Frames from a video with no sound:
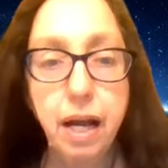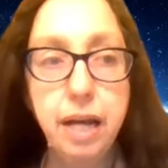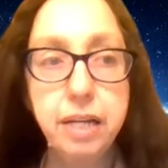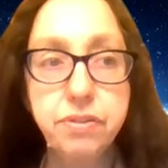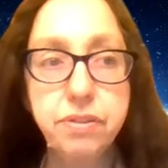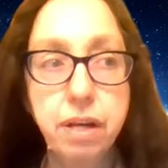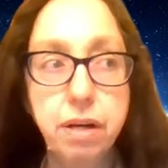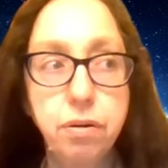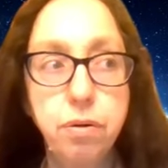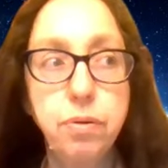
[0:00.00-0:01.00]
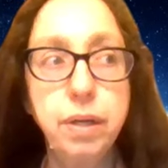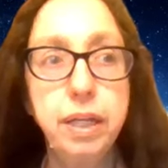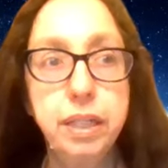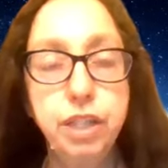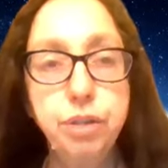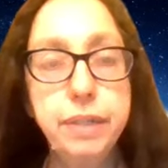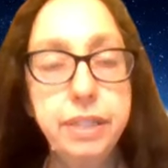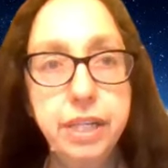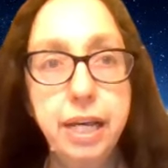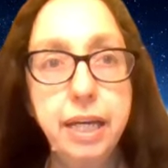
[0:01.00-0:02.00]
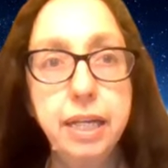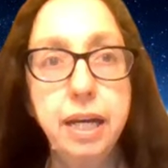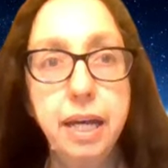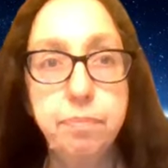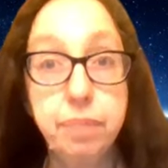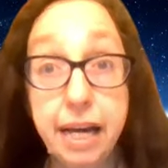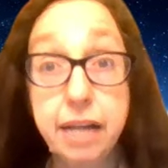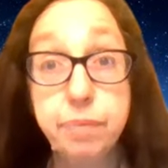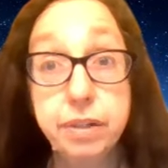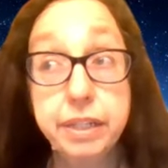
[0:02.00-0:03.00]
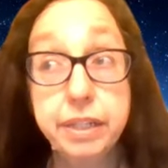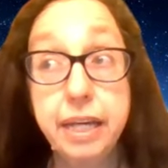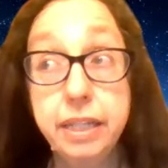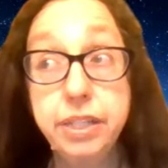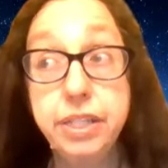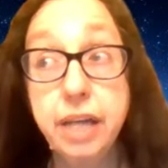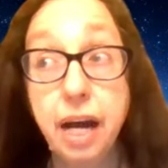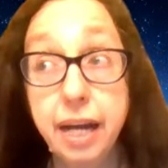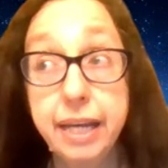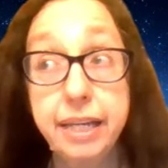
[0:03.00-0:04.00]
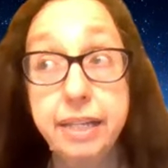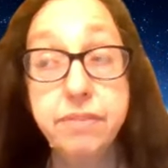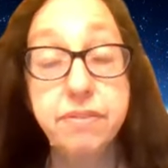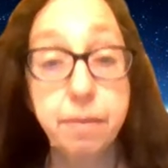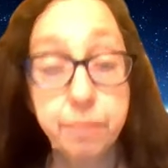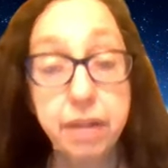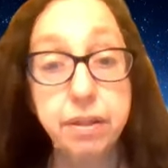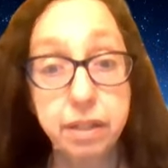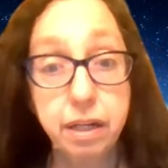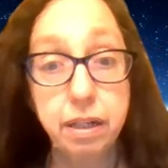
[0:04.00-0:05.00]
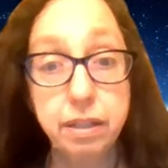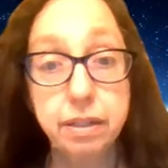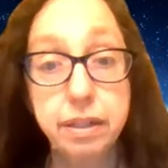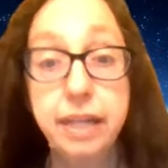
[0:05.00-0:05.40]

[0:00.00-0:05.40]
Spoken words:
And so you can take a blackbird and dye it some other color,